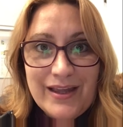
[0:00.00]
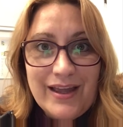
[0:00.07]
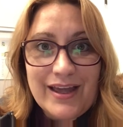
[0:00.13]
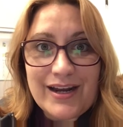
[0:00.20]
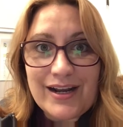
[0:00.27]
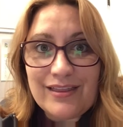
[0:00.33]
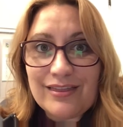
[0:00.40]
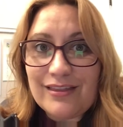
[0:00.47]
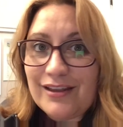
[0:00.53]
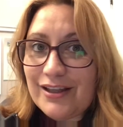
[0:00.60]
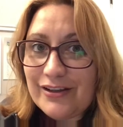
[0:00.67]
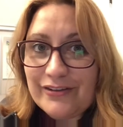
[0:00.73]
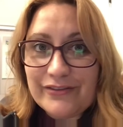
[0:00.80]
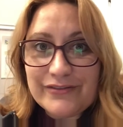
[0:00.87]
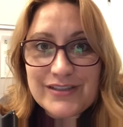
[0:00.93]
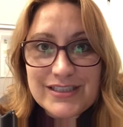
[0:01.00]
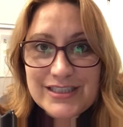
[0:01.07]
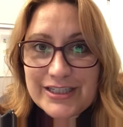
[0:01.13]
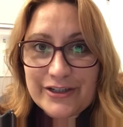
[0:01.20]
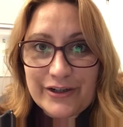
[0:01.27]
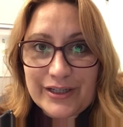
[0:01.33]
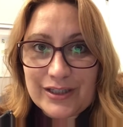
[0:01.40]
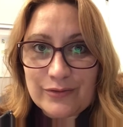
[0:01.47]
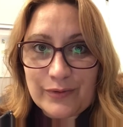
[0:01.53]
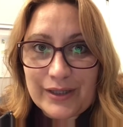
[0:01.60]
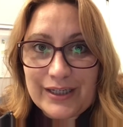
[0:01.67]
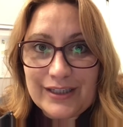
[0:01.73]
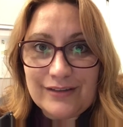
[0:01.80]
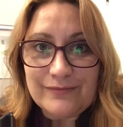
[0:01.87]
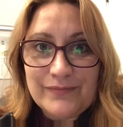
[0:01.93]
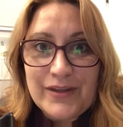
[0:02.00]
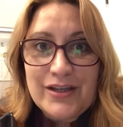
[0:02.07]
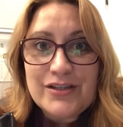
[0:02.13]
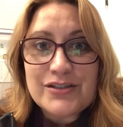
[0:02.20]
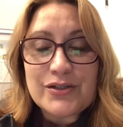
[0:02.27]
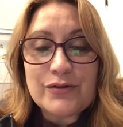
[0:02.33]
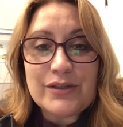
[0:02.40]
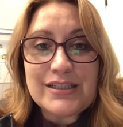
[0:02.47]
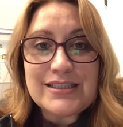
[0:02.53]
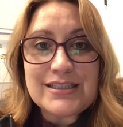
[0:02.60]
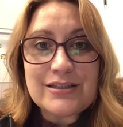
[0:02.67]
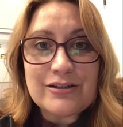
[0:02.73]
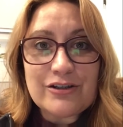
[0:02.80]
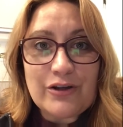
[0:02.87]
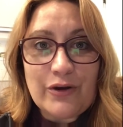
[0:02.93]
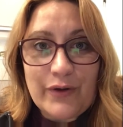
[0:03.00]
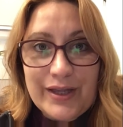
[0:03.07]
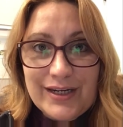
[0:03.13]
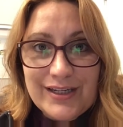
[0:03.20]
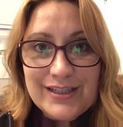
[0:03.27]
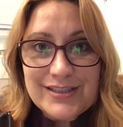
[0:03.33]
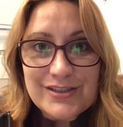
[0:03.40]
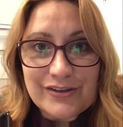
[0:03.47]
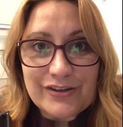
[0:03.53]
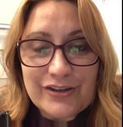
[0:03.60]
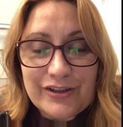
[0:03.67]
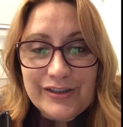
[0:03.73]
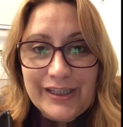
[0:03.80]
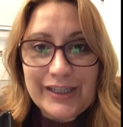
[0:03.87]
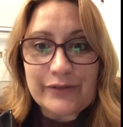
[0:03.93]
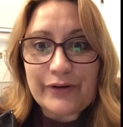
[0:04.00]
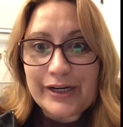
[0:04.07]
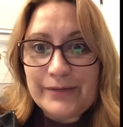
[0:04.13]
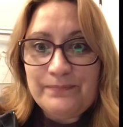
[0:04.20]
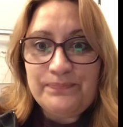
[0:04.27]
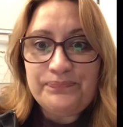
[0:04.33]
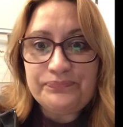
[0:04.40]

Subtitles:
And I love to see your handwriting. So let's go ahead and get started on handwriting.